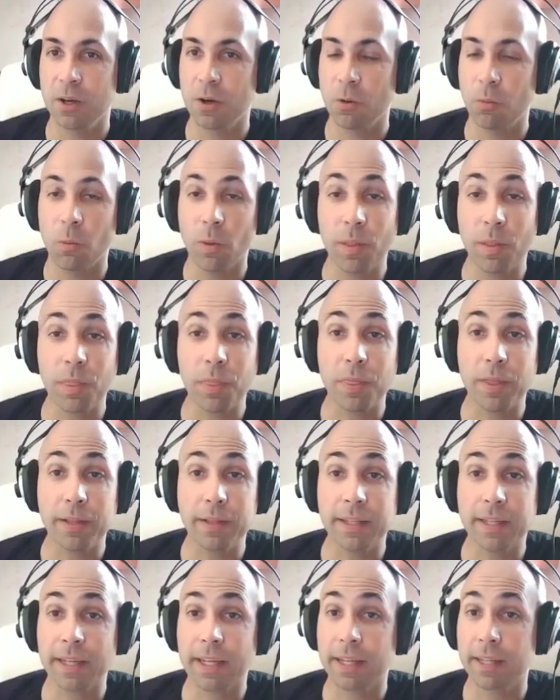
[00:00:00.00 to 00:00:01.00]
One thing
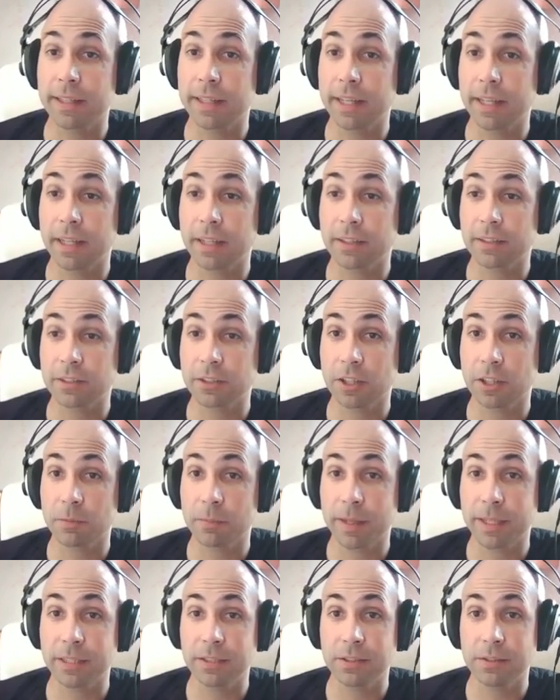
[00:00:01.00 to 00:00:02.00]
that I'll start
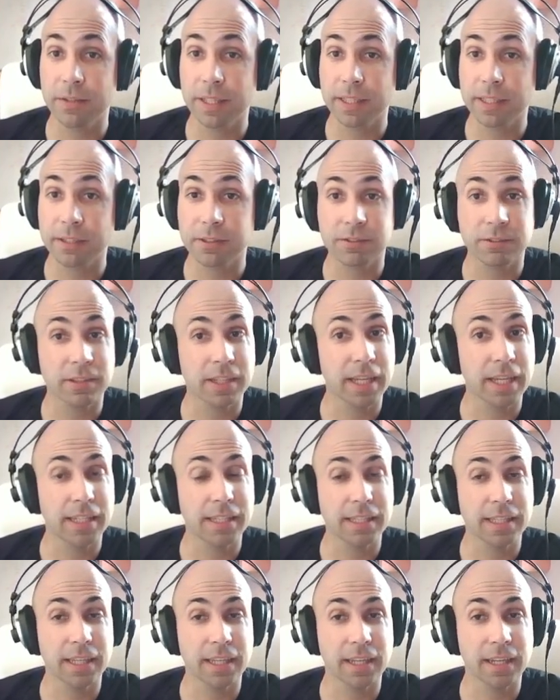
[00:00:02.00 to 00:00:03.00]
by doing is
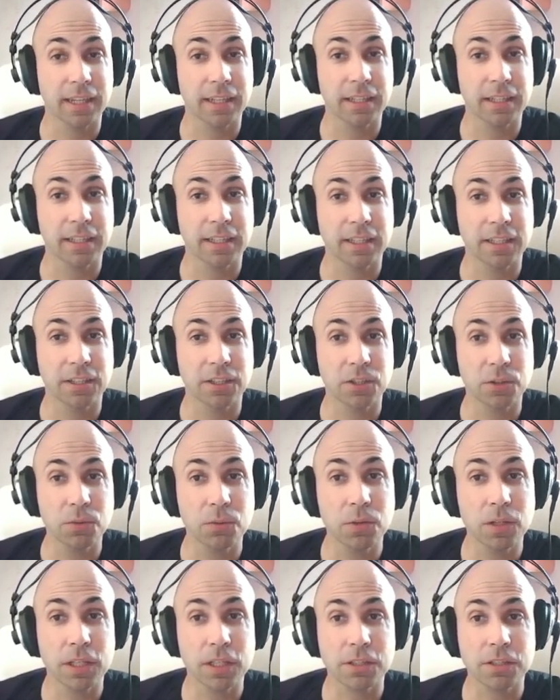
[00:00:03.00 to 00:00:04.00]
creating a new
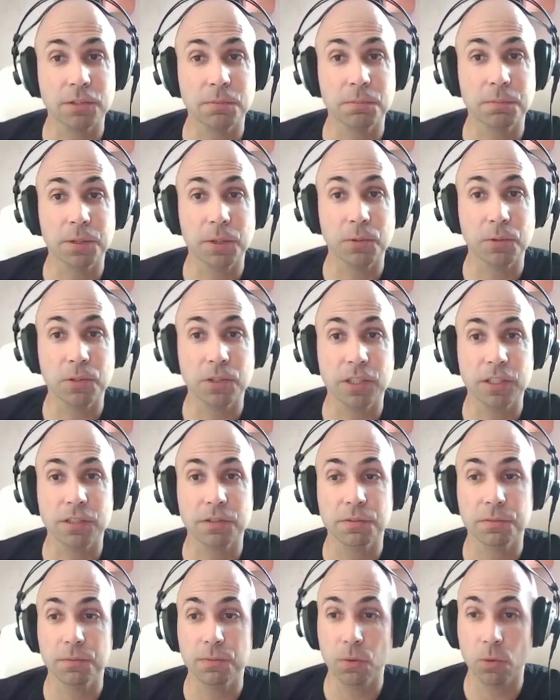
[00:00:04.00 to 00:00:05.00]
custom process
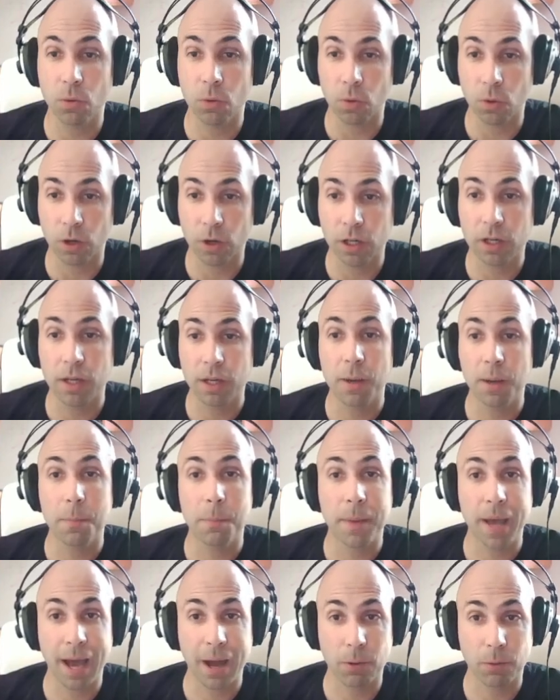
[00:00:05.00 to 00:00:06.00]
for
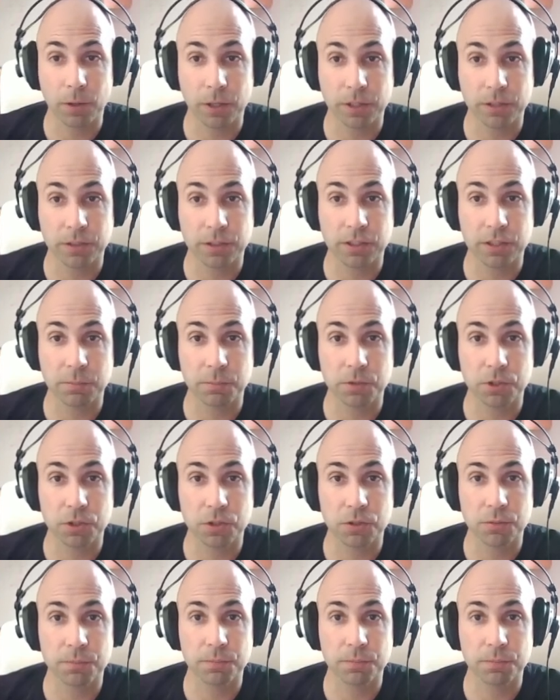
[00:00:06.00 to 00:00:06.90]
power consumption.